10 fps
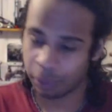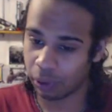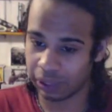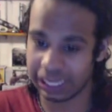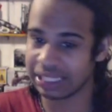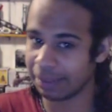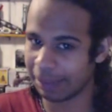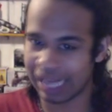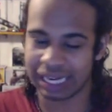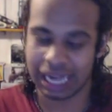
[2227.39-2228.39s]
bullies
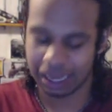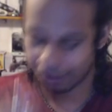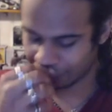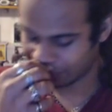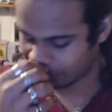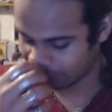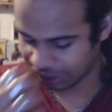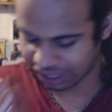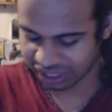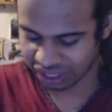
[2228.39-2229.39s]
and bad guys, from the
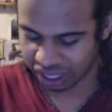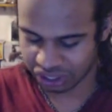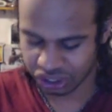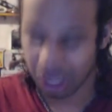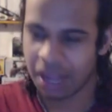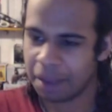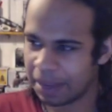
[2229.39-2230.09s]
bullies and such.